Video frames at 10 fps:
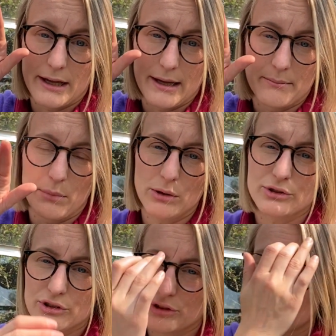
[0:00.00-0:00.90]

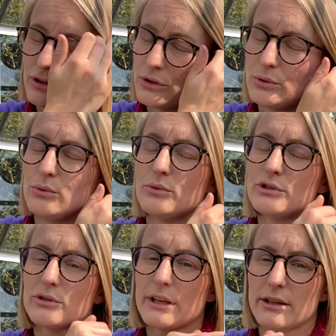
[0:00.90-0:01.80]
mulch to
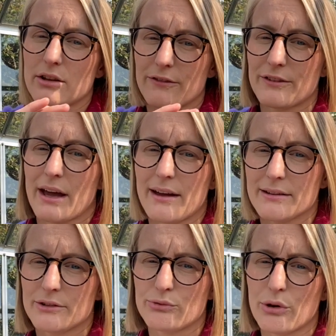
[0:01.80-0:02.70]
kill off that
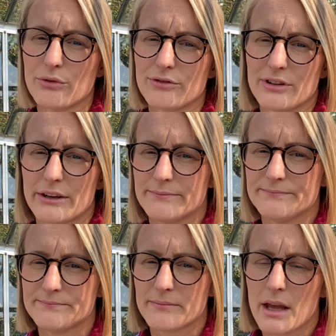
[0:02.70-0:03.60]
growth there.
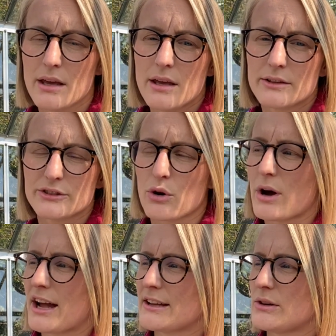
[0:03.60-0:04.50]
So
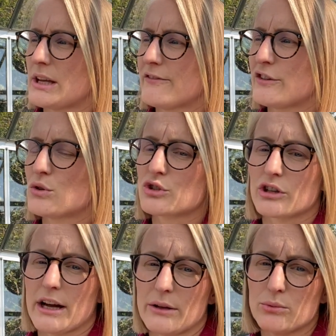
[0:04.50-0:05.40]
in future
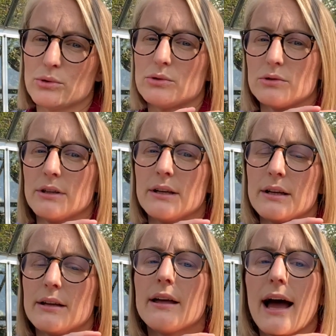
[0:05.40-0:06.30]
I will
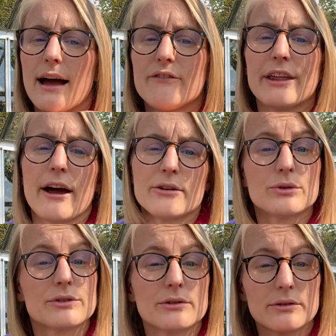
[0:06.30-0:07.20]
have
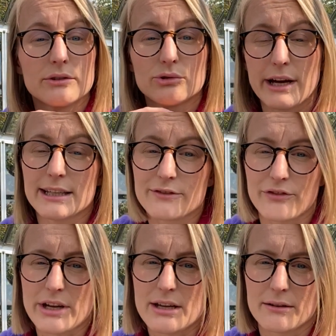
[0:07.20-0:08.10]
that grass
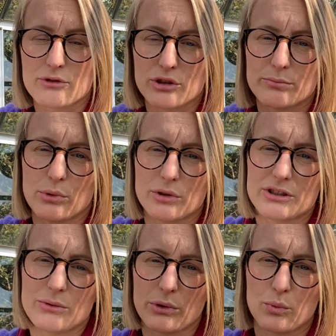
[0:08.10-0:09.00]
free and just mulch
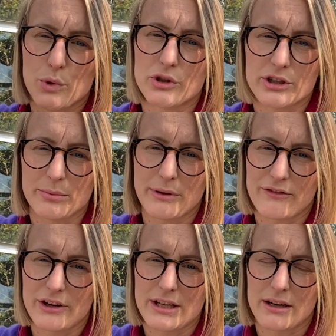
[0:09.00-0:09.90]
it with wood chip
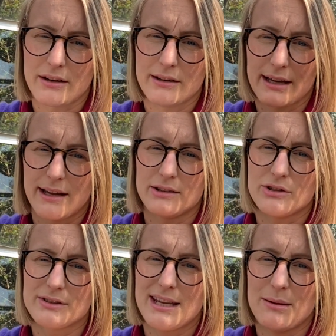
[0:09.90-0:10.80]
every year, and
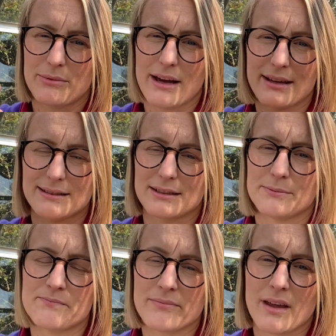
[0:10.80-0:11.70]
just keep that as
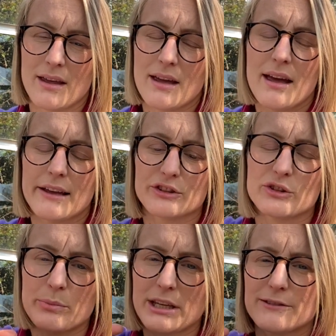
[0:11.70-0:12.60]
a
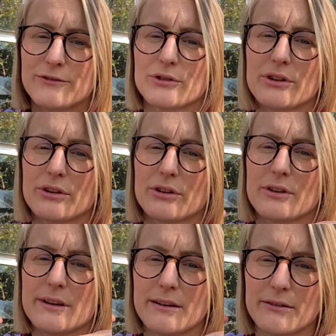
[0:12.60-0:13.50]
space for
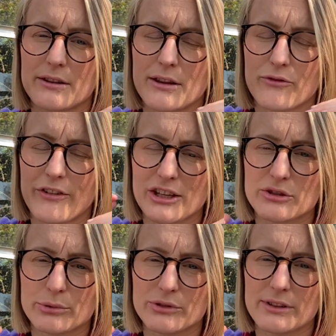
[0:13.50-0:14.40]
the
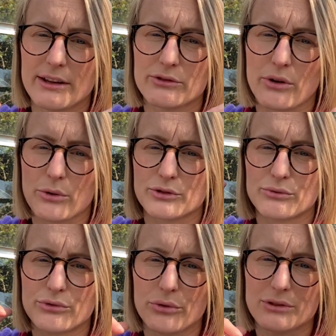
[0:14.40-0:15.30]
vegetables that I grow to root